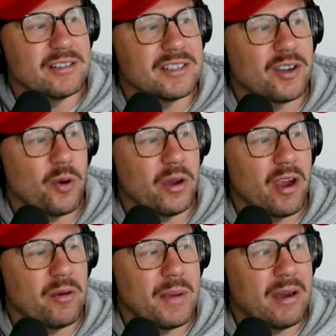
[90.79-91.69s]
It's a
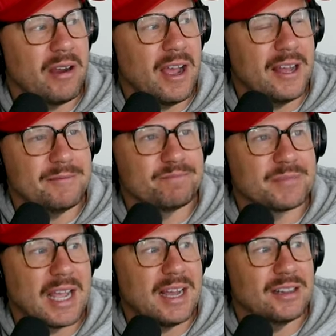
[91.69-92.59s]
Courtyard Marriott
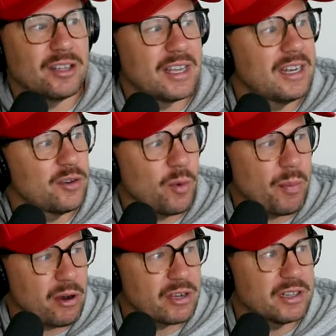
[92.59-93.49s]
uh, looking into a
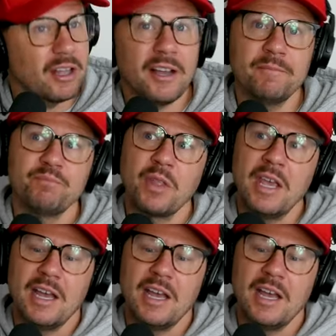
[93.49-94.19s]
parking lot.